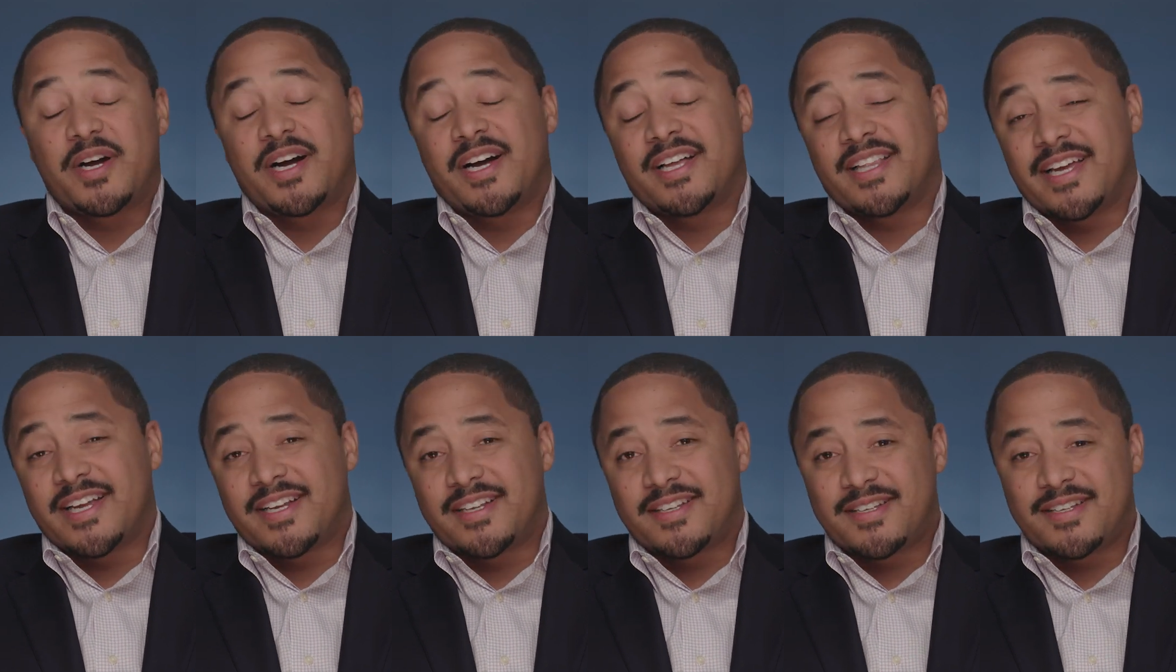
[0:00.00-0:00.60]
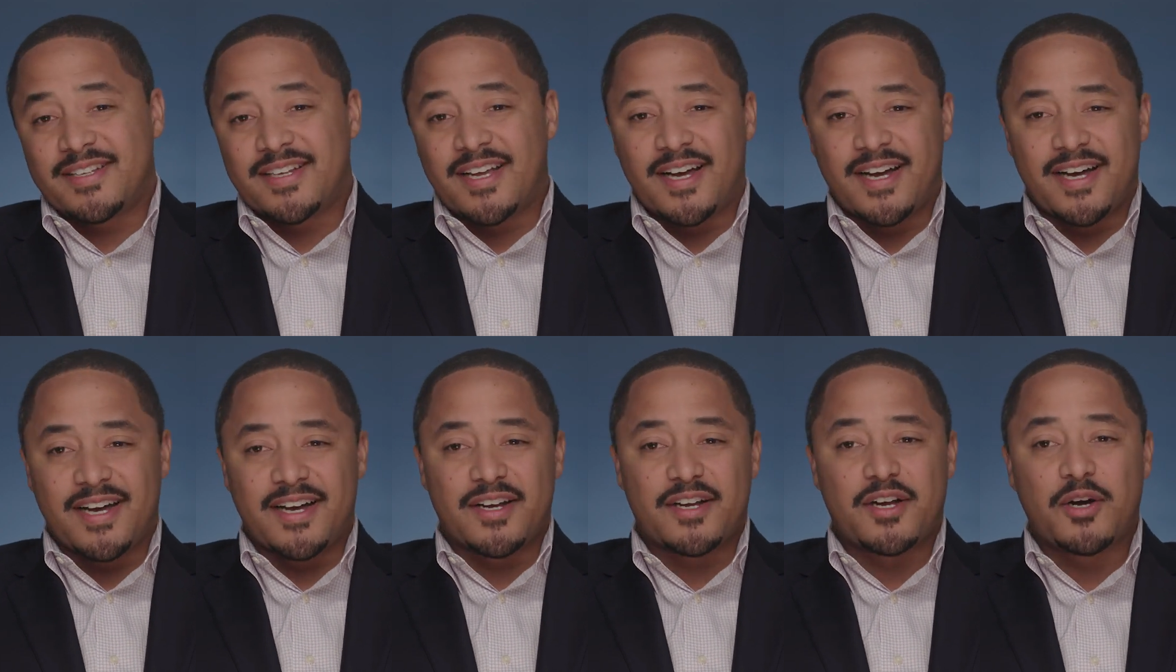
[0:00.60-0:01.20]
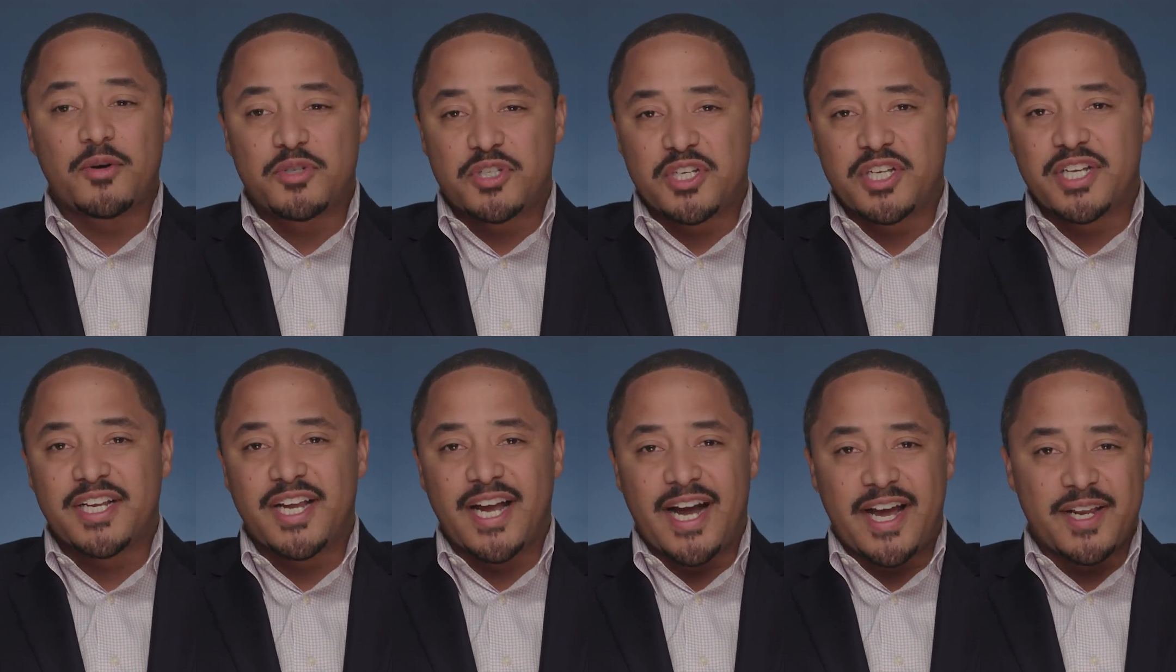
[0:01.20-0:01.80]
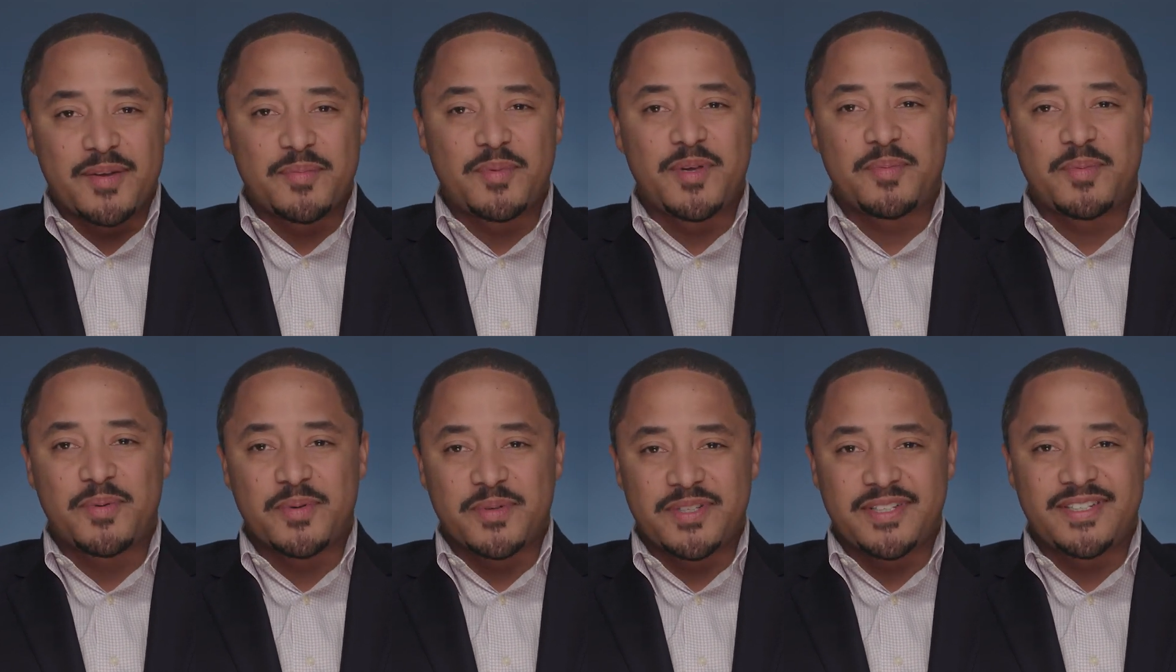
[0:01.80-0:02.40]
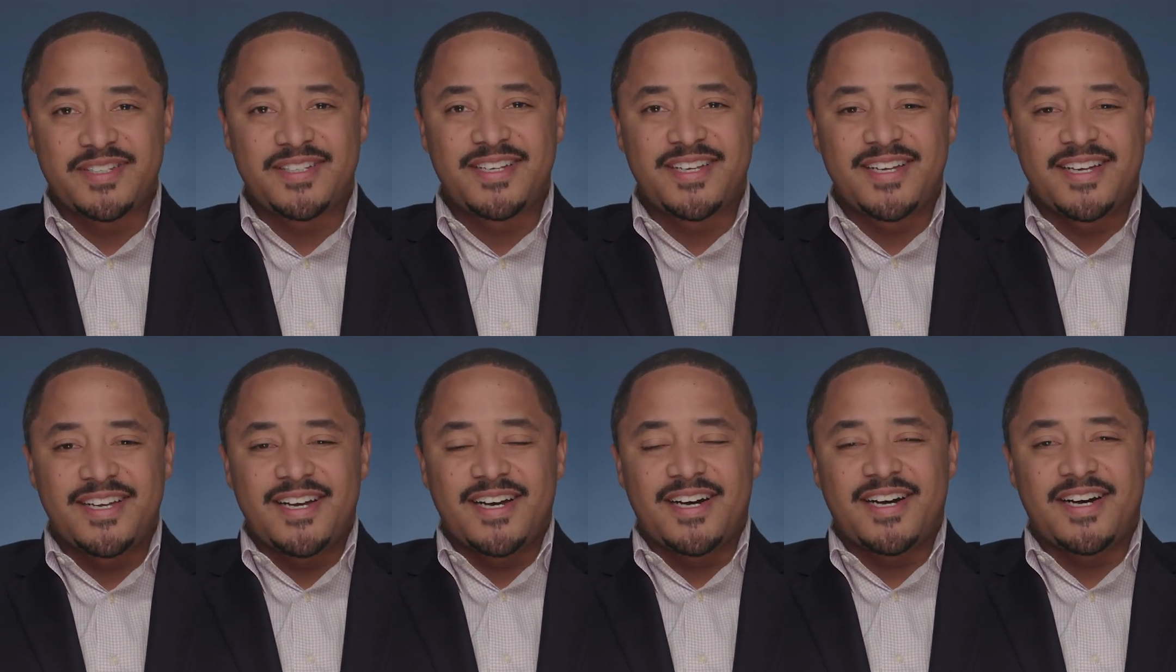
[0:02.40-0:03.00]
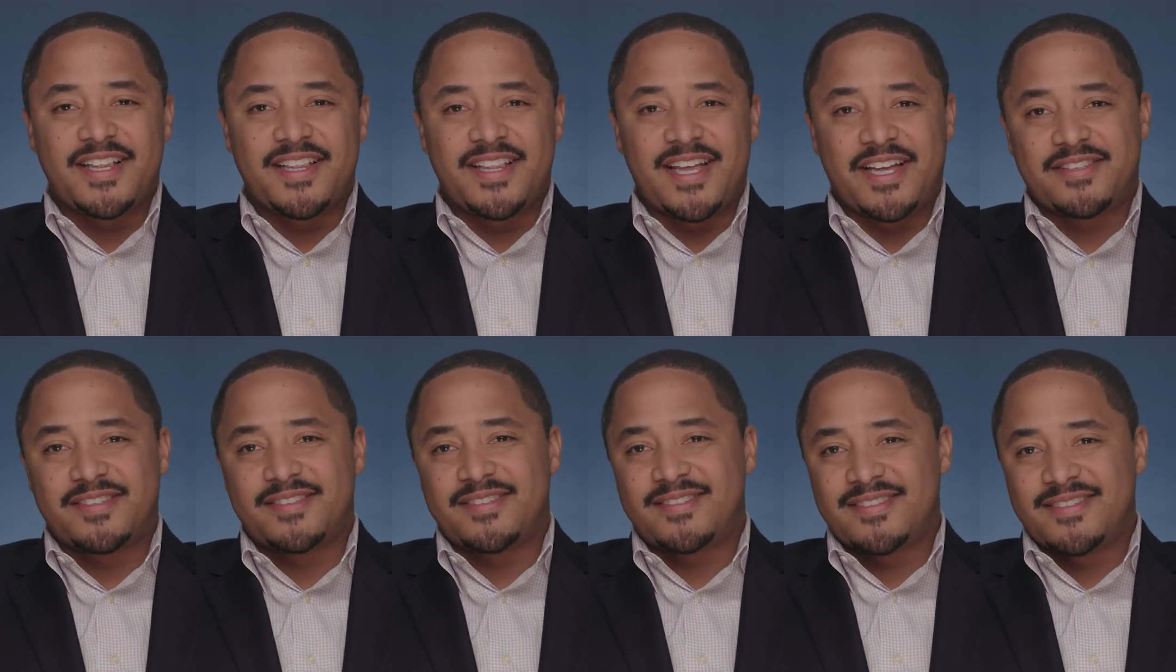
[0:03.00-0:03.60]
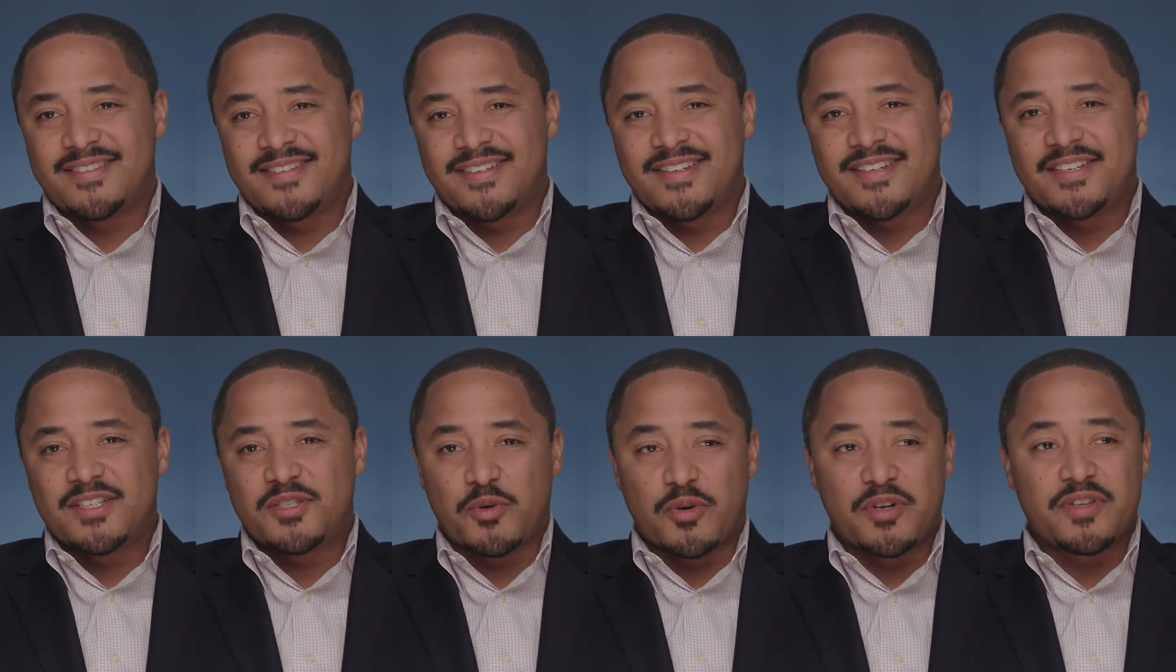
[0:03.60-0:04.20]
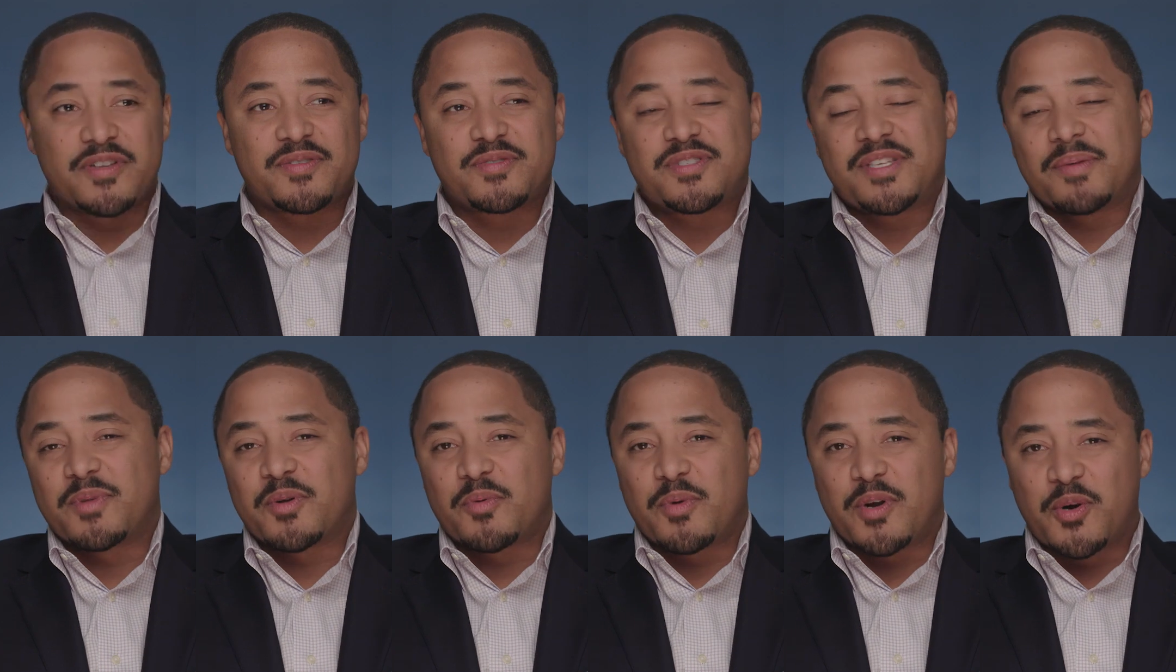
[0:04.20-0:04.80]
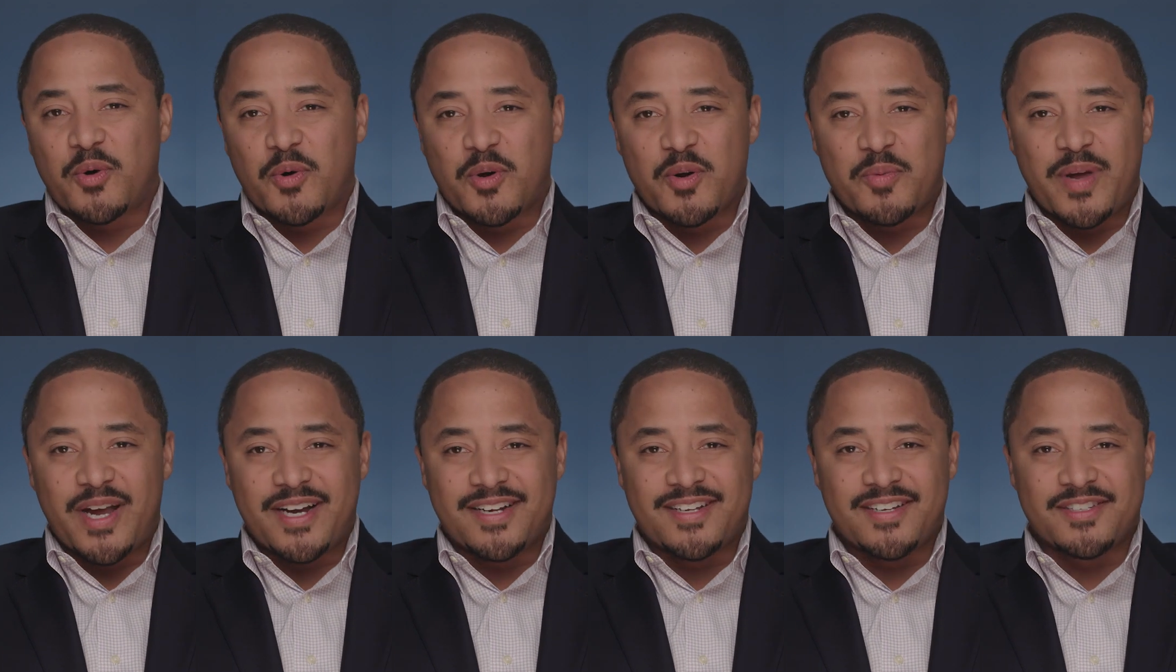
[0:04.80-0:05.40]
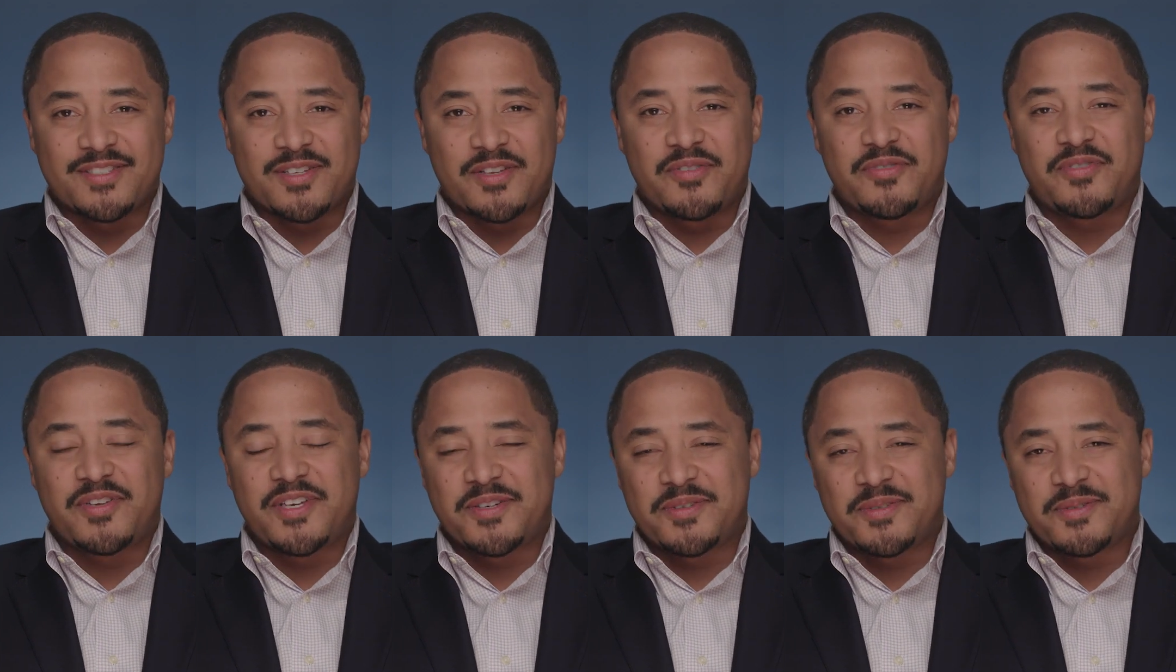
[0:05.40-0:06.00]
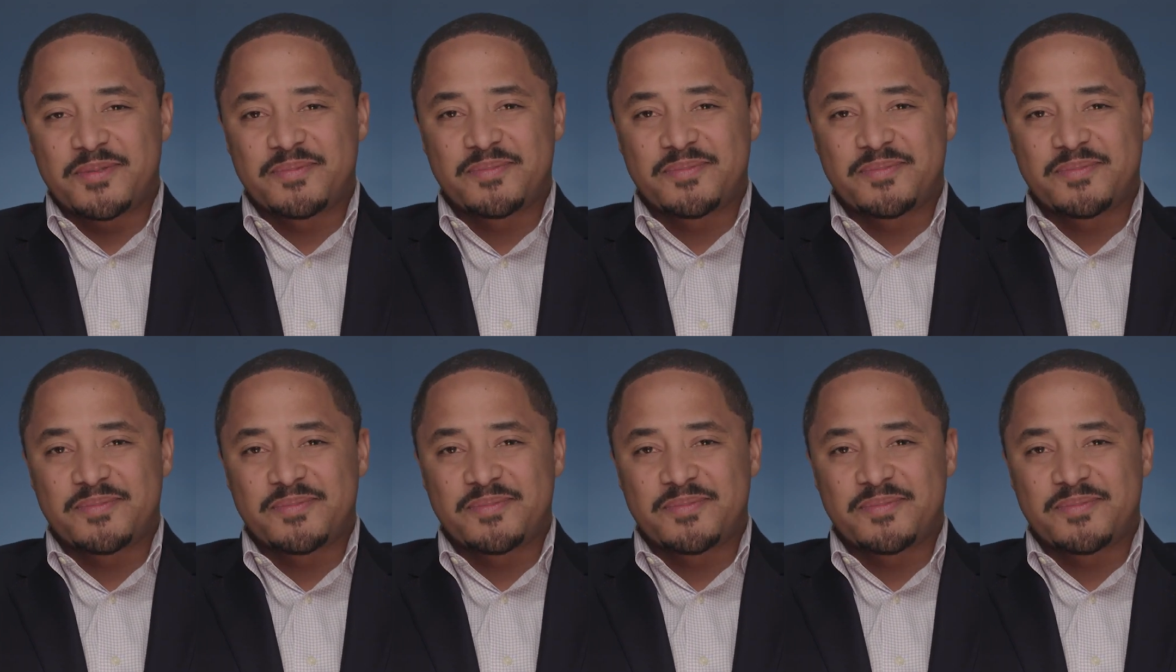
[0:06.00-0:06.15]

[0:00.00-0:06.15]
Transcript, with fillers: I liked uh, coaching and guiding people, and uh, that's sort of similar to what a quarterback does on the field.